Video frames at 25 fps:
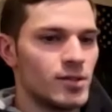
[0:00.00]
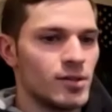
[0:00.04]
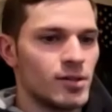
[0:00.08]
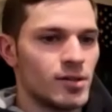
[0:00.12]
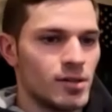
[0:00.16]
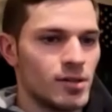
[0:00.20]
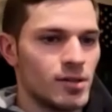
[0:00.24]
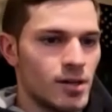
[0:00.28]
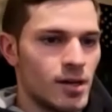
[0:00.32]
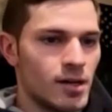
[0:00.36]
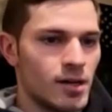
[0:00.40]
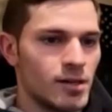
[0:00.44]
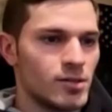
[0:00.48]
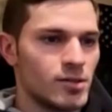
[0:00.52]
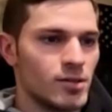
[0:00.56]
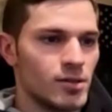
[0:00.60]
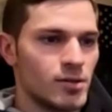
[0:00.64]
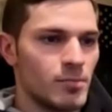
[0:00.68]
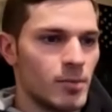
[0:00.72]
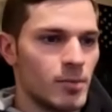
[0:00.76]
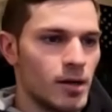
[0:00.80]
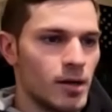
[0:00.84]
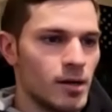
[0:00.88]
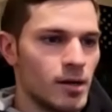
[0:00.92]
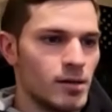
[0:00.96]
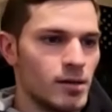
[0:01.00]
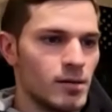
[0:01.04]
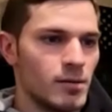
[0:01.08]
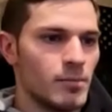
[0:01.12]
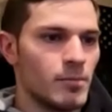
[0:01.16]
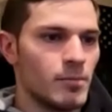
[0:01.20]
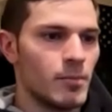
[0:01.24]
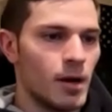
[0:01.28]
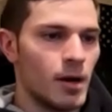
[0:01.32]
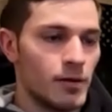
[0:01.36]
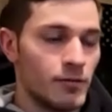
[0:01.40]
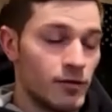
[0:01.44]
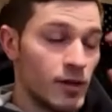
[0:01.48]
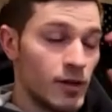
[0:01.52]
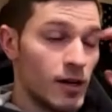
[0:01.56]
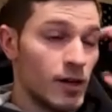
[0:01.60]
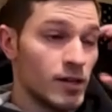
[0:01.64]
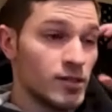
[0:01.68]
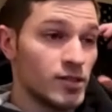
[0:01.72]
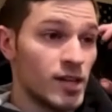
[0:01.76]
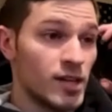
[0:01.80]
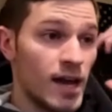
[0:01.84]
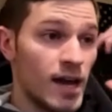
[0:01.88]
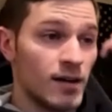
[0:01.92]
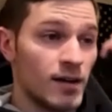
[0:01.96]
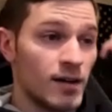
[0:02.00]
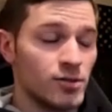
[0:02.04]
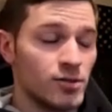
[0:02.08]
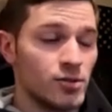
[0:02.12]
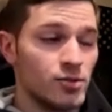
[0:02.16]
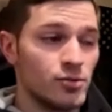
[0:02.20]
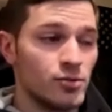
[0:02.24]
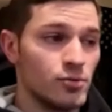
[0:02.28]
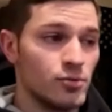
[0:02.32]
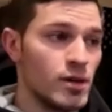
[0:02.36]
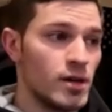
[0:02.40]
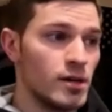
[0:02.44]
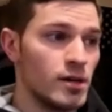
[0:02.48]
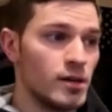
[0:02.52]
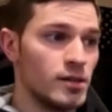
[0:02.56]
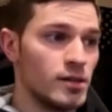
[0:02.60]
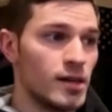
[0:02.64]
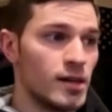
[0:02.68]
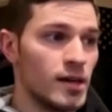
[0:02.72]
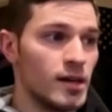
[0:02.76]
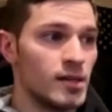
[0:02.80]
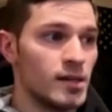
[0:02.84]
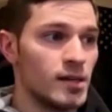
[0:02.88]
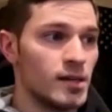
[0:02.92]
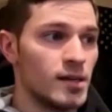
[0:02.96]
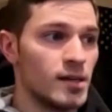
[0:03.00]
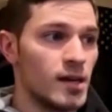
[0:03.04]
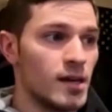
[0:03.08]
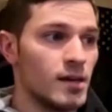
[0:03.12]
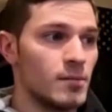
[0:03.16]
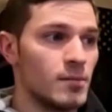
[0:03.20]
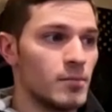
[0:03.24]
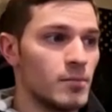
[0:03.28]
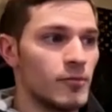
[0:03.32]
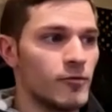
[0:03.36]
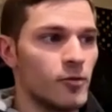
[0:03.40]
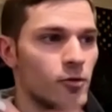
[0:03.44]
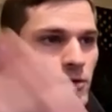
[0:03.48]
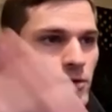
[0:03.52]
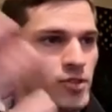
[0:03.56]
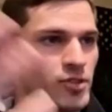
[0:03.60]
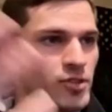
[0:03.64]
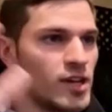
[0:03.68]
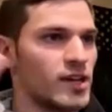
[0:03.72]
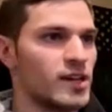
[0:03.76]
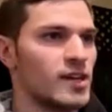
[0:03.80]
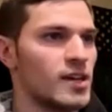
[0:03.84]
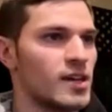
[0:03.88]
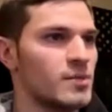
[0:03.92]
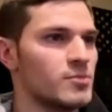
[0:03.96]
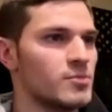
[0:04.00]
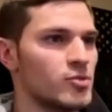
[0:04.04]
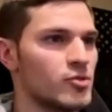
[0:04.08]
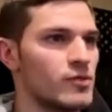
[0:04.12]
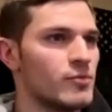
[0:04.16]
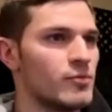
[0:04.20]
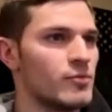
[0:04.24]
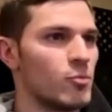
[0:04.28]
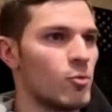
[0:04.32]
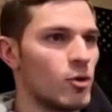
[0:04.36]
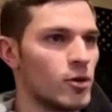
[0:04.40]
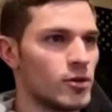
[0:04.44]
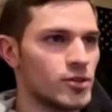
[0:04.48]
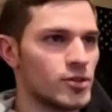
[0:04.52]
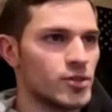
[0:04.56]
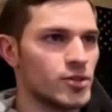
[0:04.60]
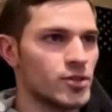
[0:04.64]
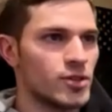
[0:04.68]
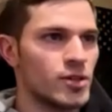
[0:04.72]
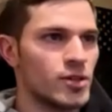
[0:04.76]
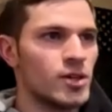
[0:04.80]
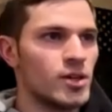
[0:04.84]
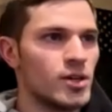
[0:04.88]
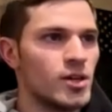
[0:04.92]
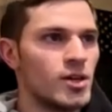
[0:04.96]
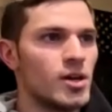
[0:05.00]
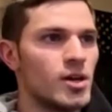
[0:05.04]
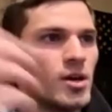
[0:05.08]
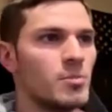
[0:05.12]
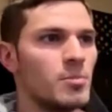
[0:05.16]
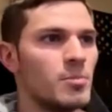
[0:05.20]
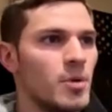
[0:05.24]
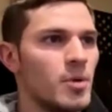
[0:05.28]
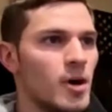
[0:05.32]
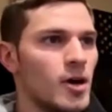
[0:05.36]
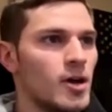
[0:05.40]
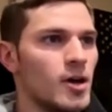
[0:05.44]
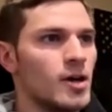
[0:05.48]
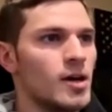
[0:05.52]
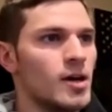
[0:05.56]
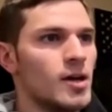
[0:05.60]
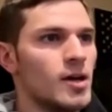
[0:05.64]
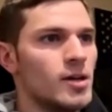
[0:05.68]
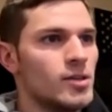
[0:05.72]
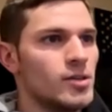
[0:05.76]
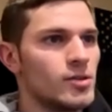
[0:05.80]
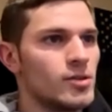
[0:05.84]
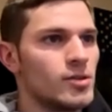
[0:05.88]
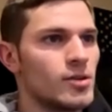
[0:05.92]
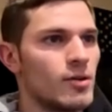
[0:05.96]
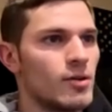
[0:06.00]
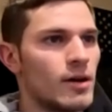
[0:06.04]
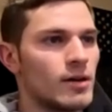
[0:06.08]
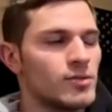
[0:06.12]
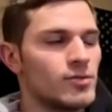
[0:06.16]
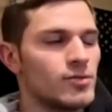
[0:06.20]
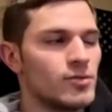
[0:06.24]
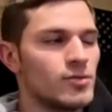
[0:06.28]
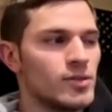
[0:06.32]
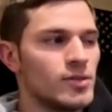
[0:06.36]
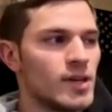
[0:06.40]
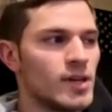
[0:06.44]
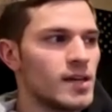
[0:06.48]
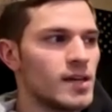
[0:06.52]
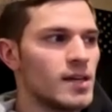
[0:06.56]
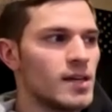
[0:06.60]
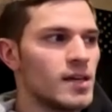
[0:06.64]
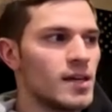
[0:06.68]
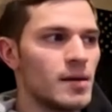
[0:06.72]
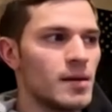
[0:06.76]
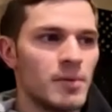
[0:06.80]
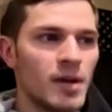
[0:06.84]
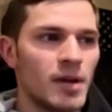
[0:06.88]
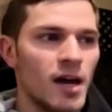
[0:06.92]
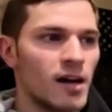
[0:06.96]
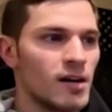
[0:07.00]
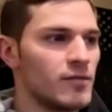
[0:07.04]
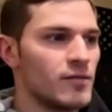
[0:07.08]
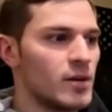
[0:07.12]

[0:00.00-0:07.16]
I took my fiance out to a Yankee game. Of course, Yankee games are even worse. But you go out to a Yankee game, not even a